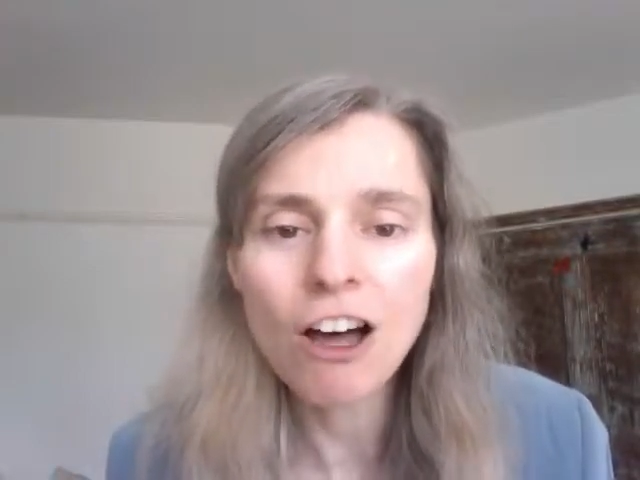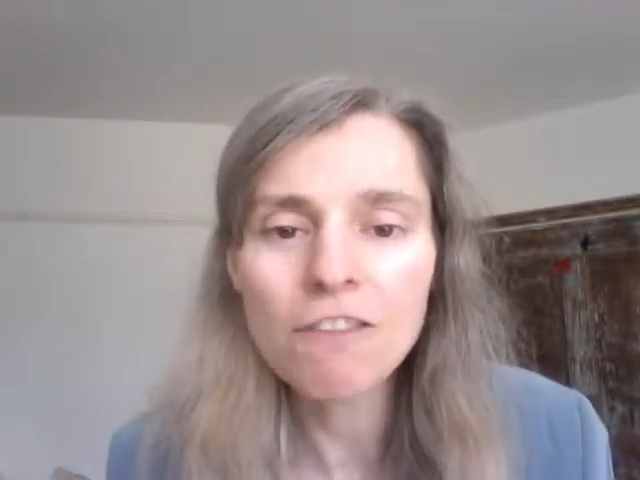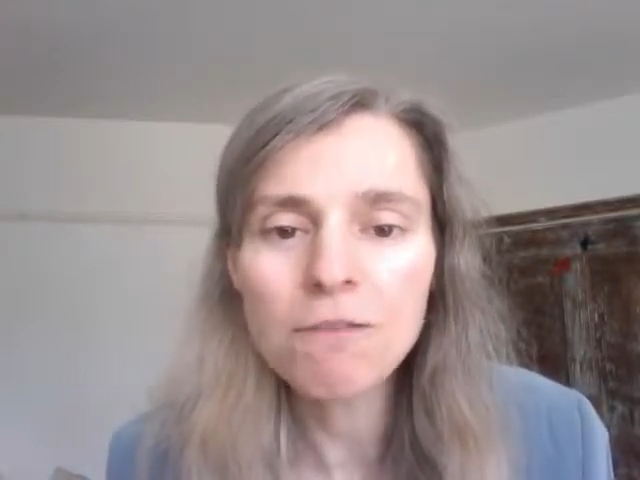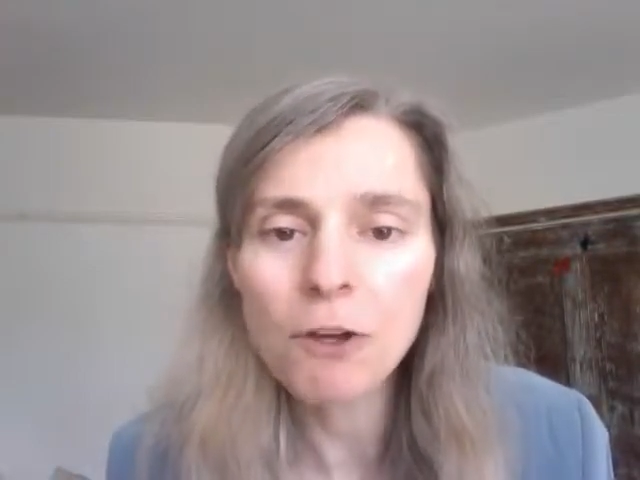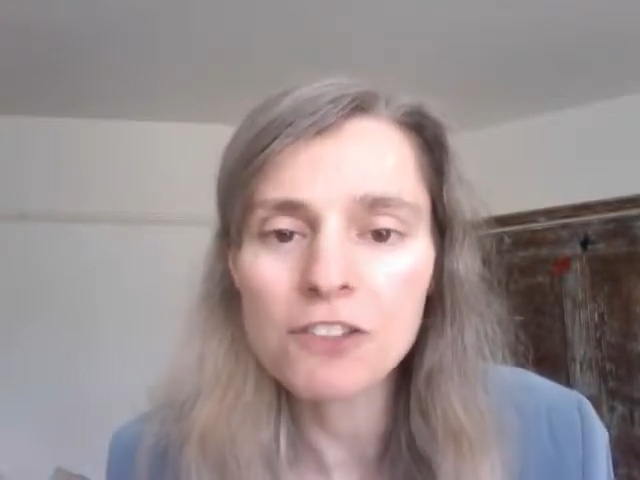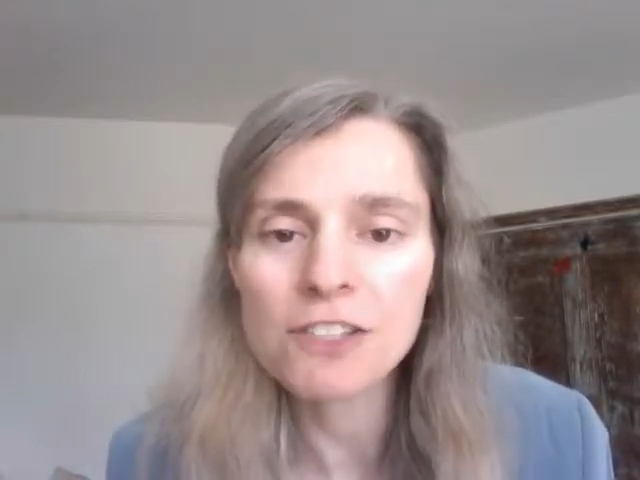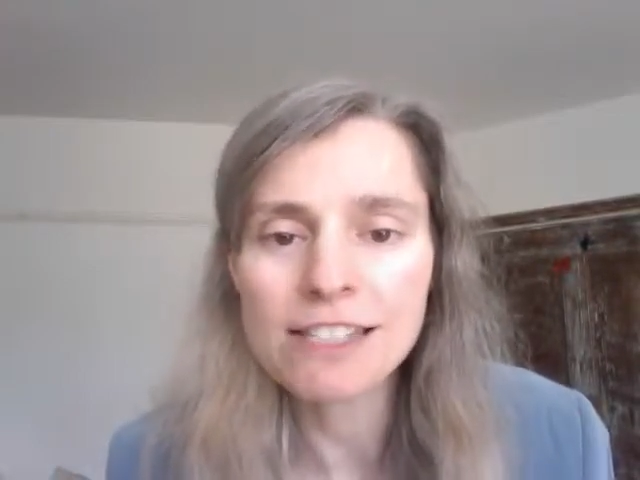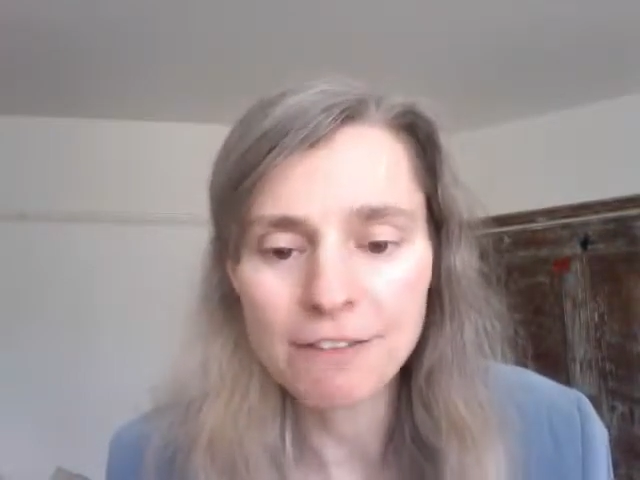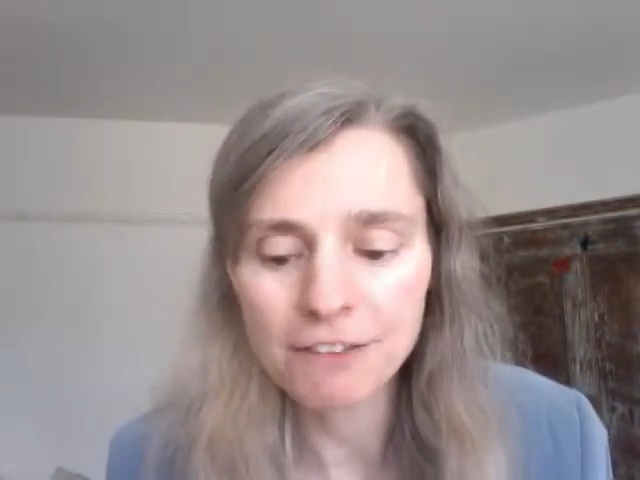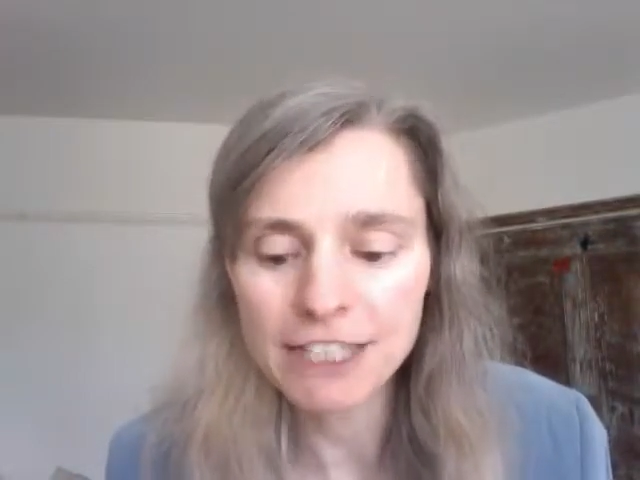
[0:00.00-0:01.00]
of
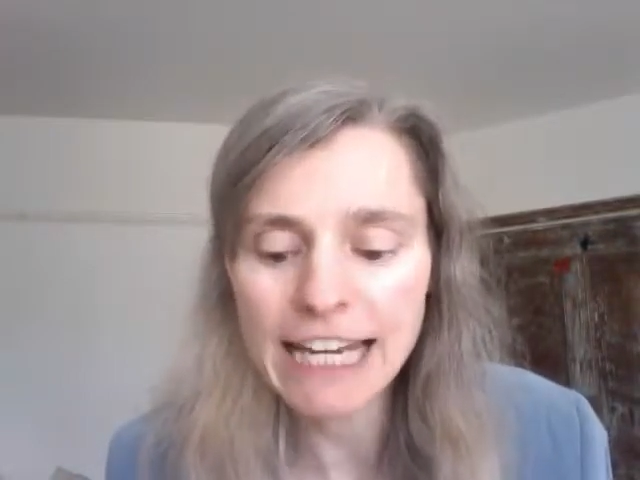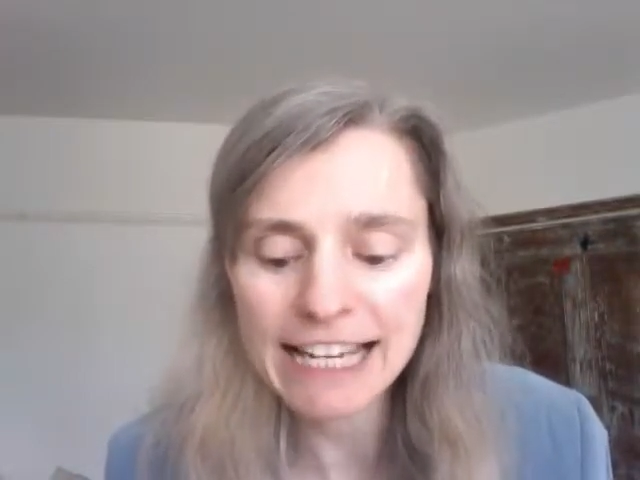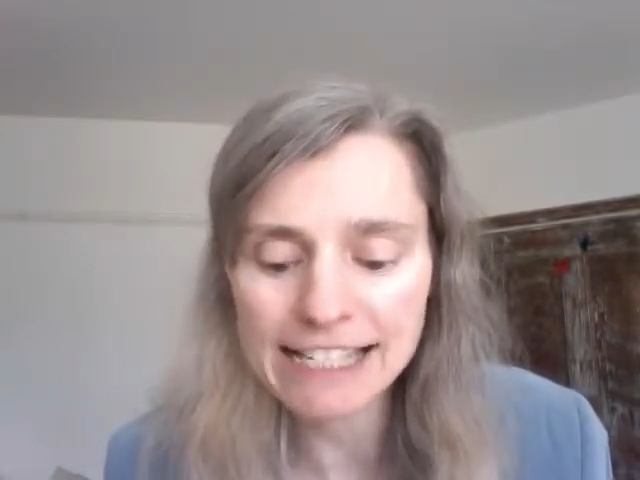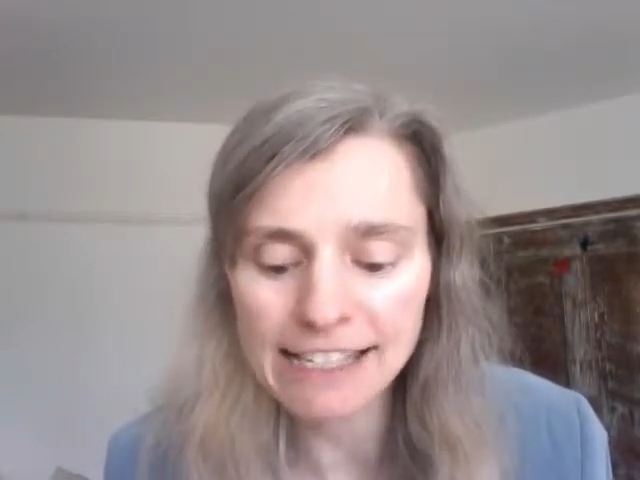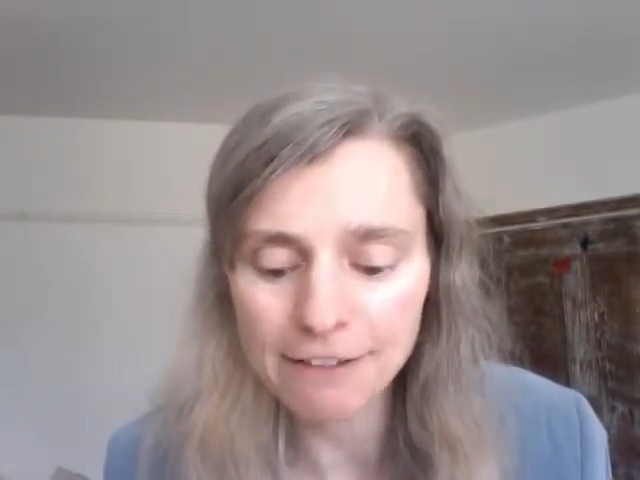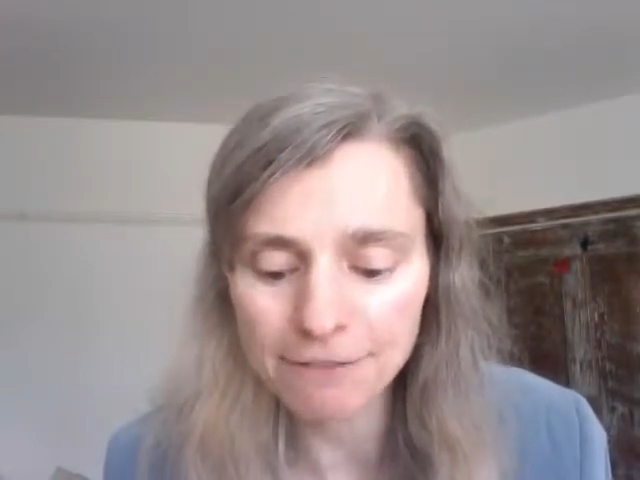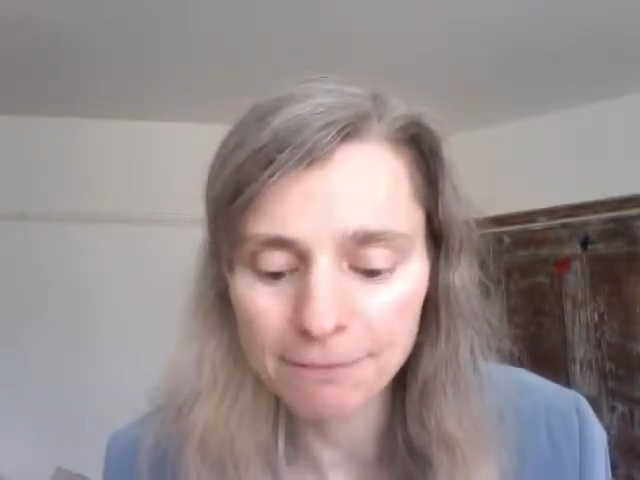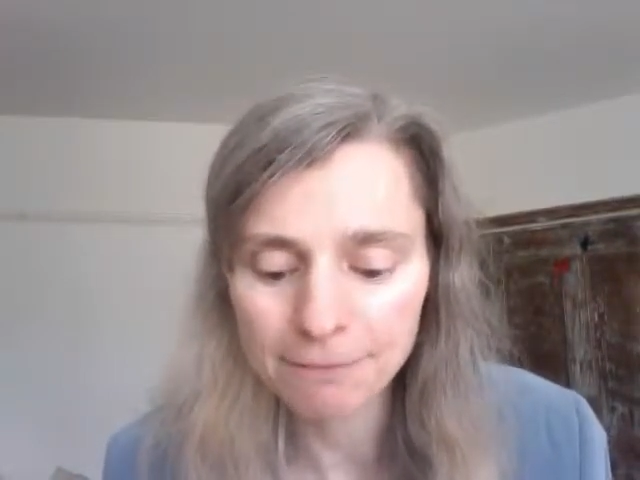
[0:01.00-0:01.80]
positive and negative.